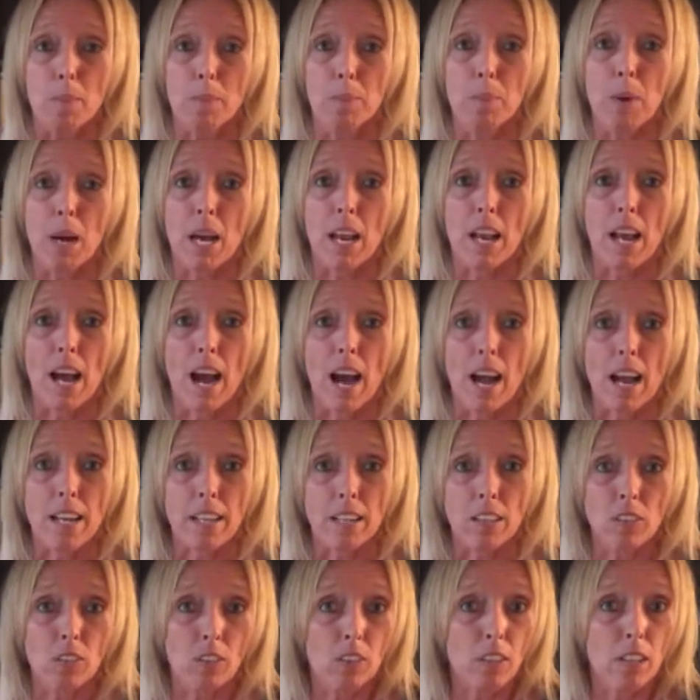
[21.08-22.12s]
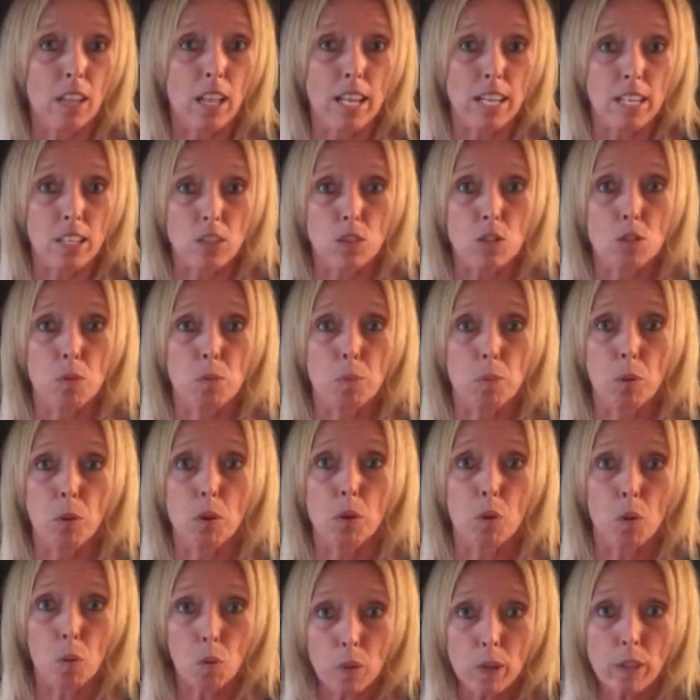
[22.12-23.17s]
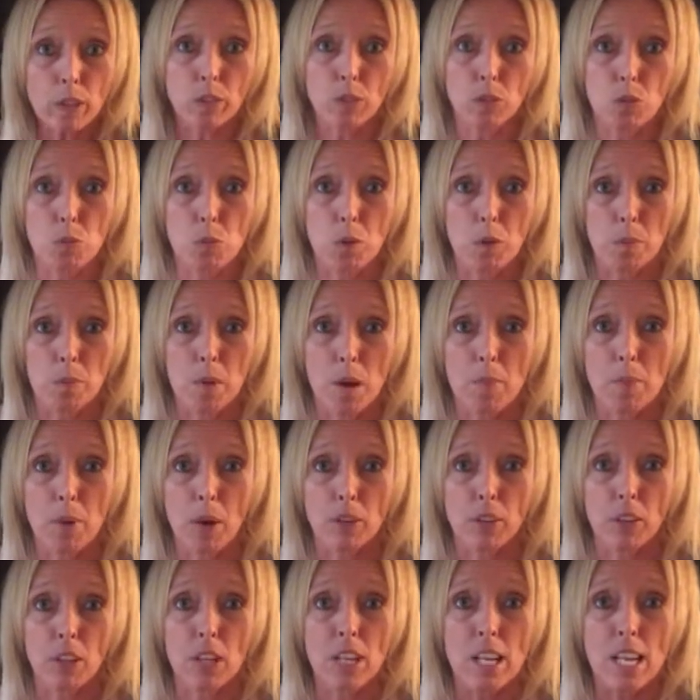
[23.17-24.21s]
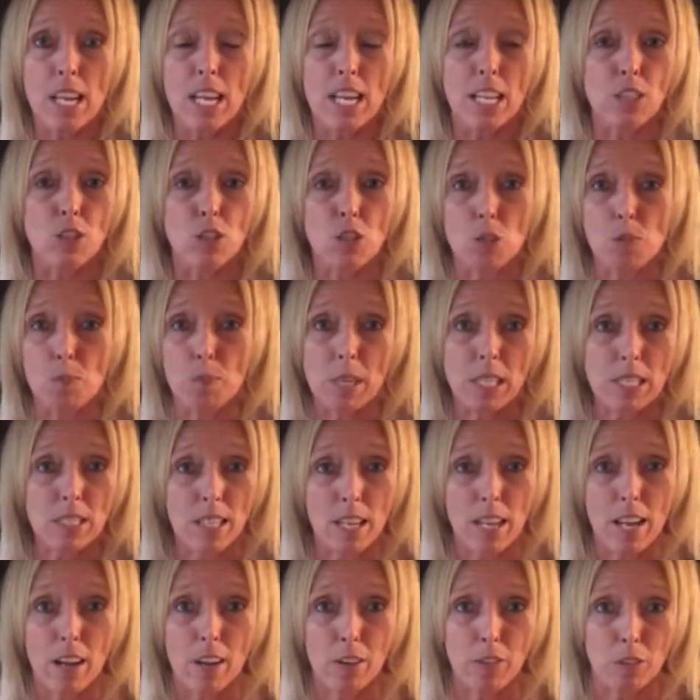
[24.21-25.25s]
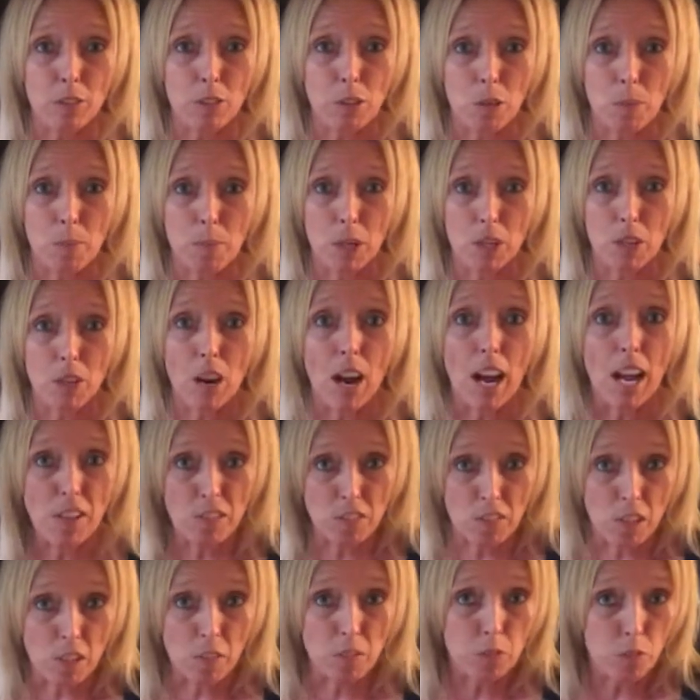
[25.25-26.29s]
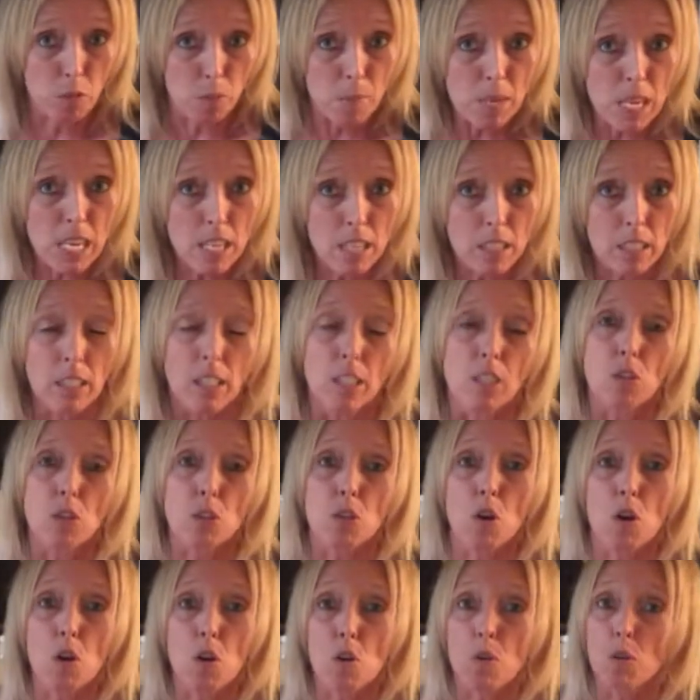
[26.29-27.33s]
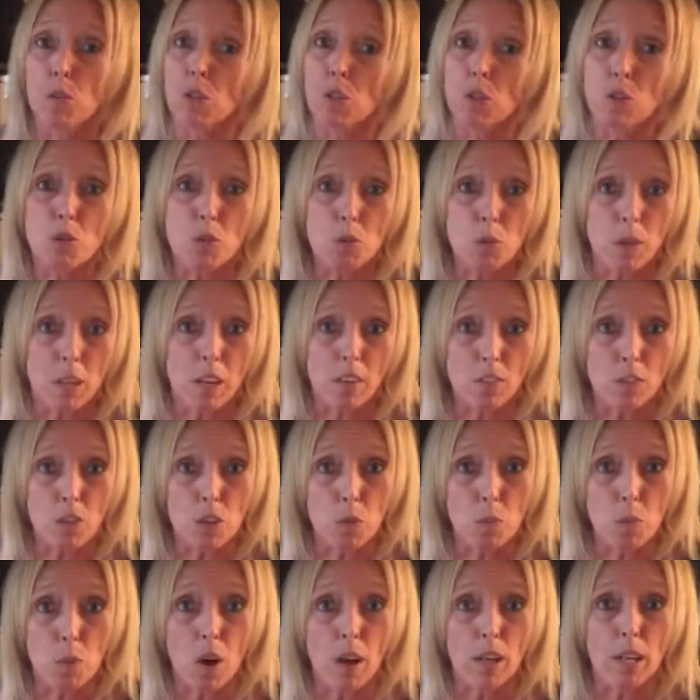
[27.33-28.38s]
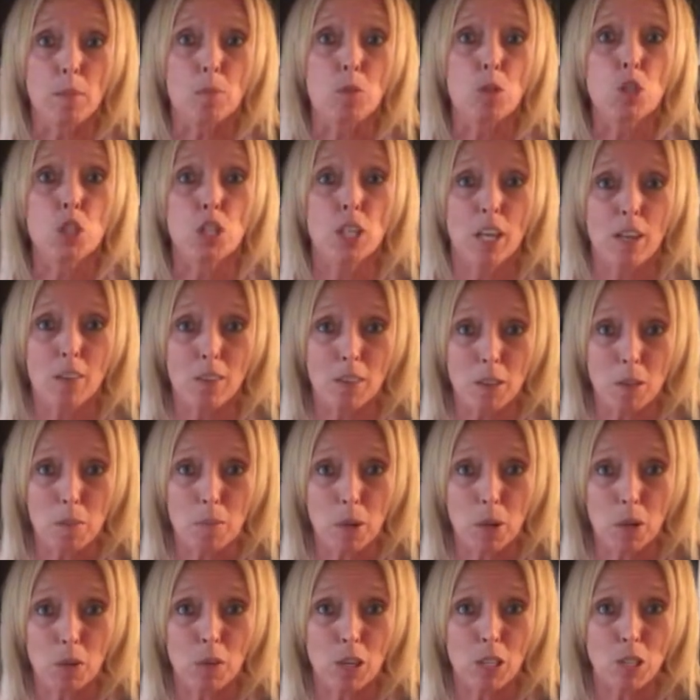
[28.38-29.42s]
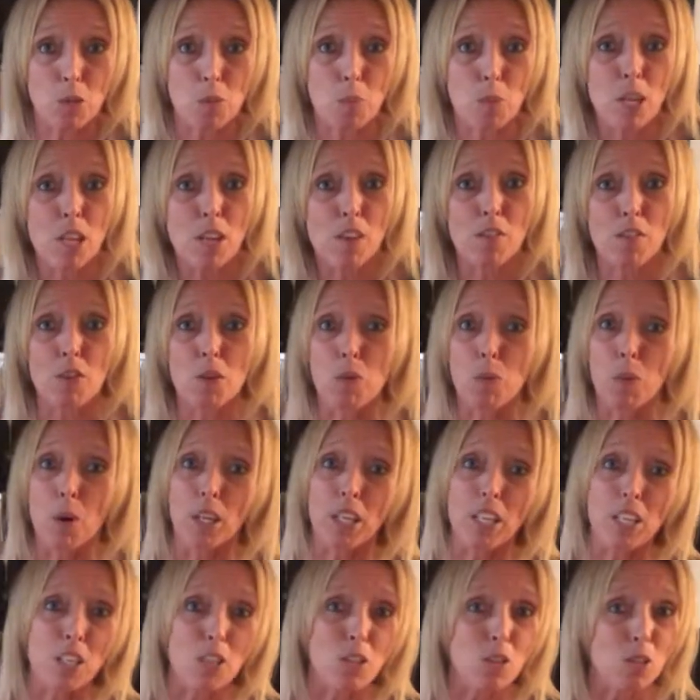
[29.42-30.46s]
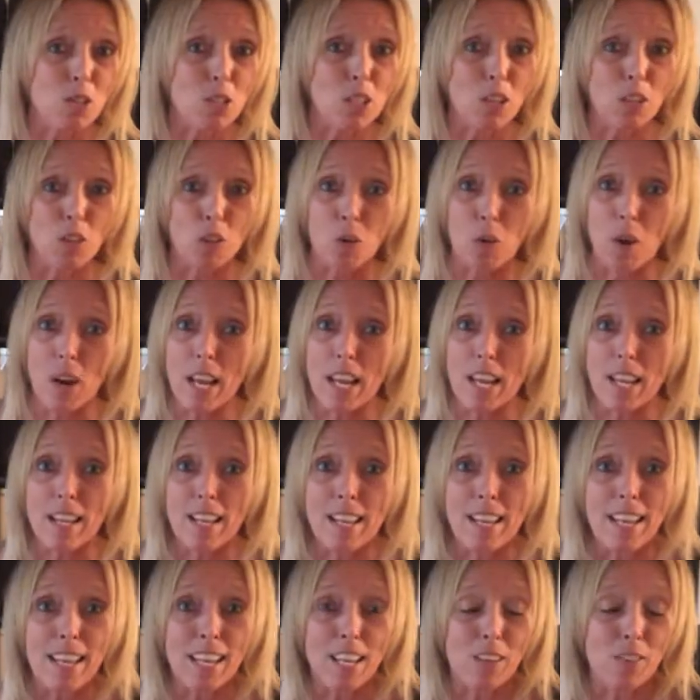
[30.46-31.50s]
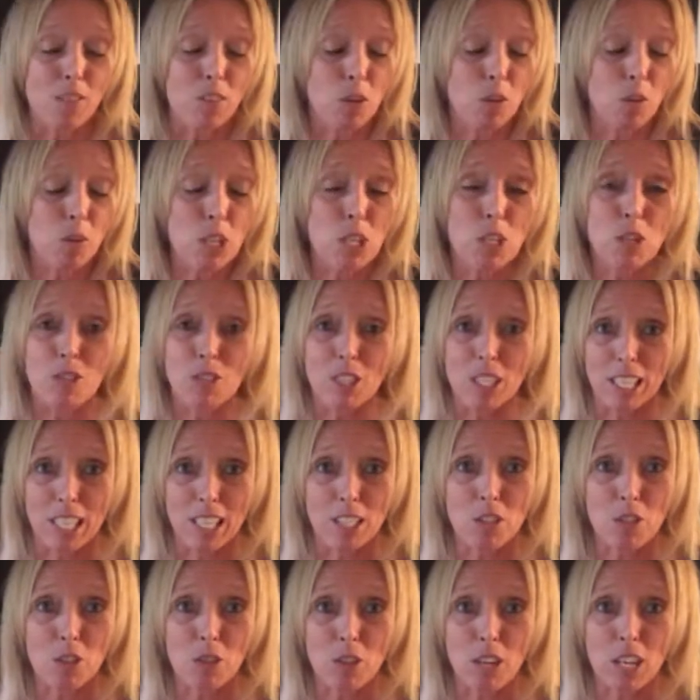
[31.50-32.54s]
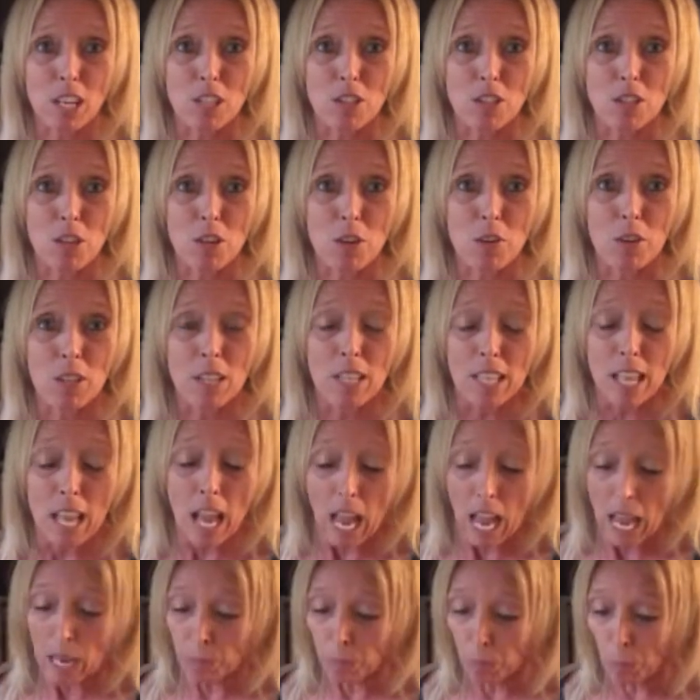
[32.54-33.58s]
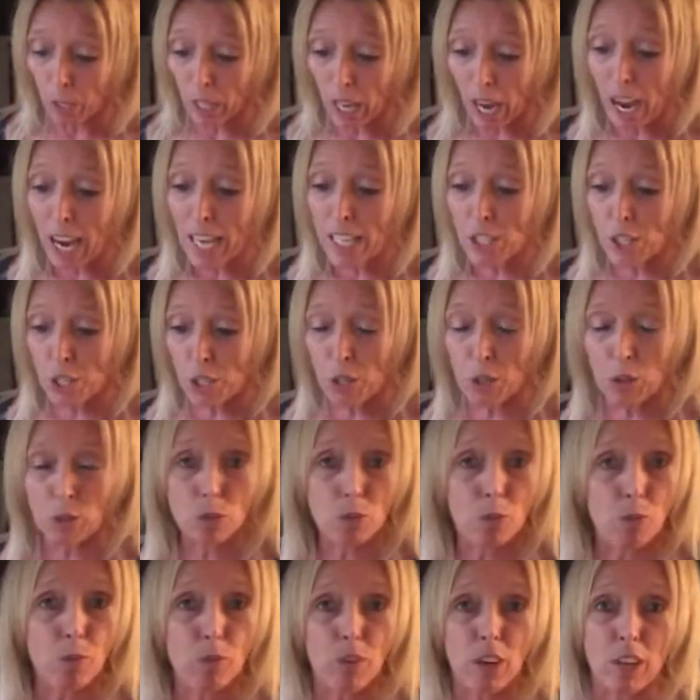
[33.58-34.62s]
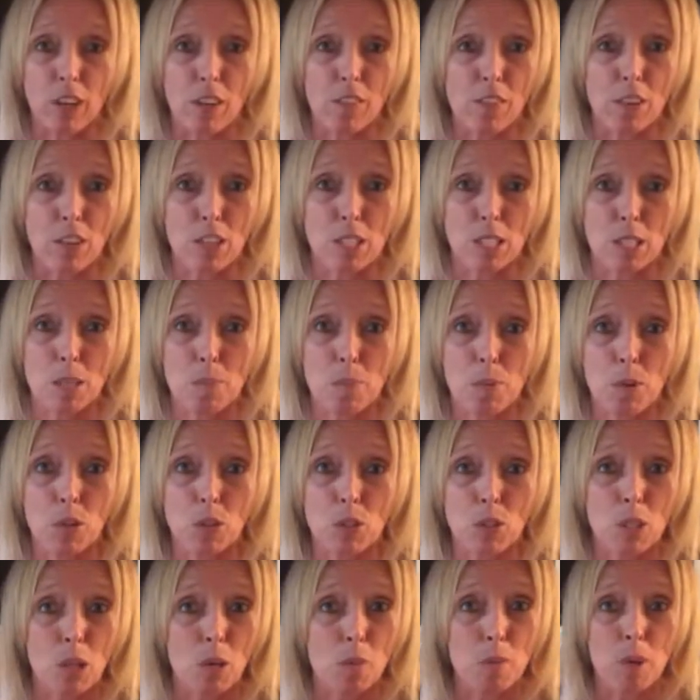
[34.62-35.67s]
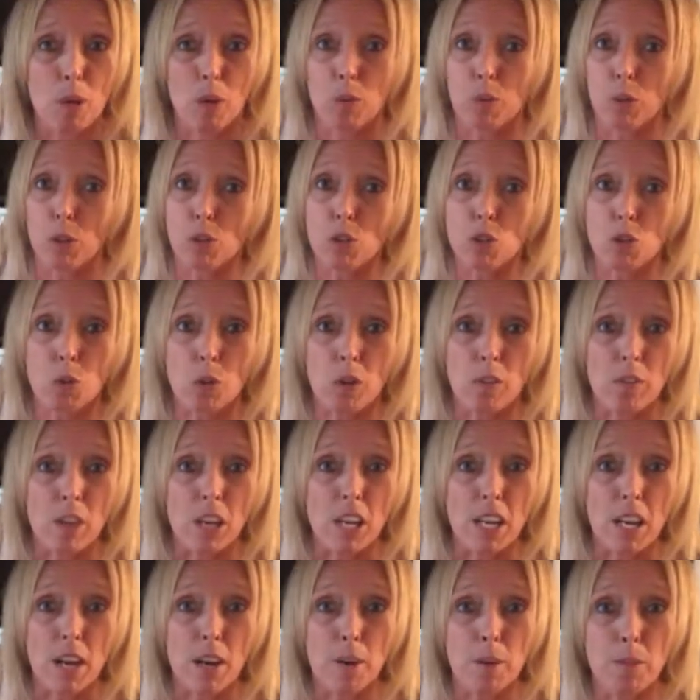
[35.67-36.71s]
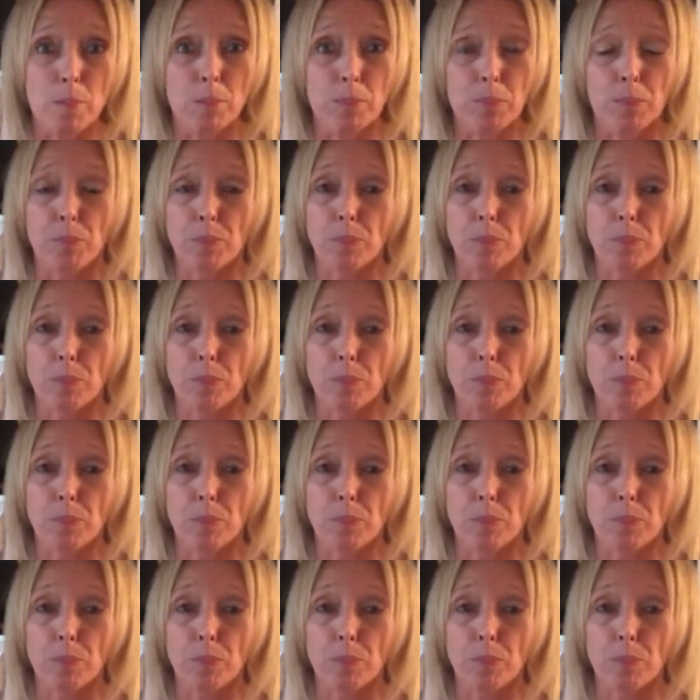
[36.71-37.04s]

but I like to put oils with my butter. It just makes it a healthier butter, I think, for me. So you do whatever you want. I'm sharing the butter recipe. If you want to use it, great. If you don't want to use it, that's okay too. And what I do is very, very simple. It's going to be a real short video